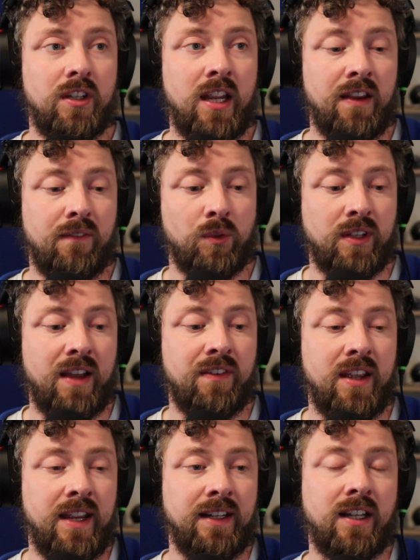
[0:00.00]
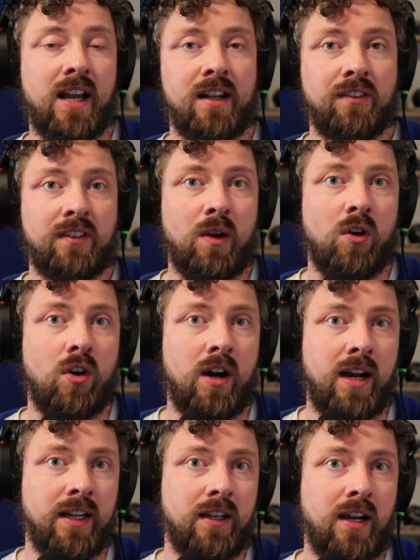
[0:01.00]
it was either in line of sight or
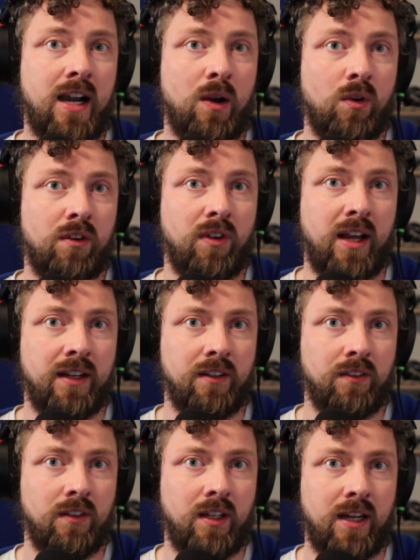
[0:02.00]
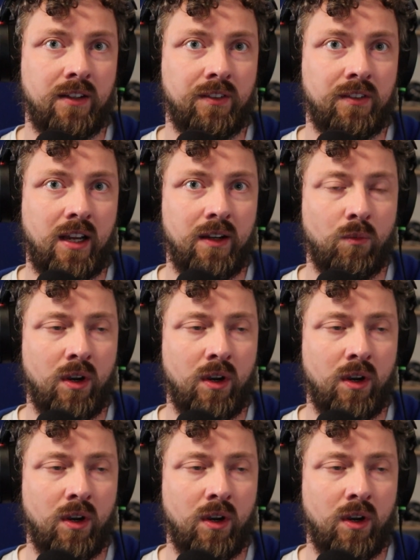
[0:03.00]
out of line of sight.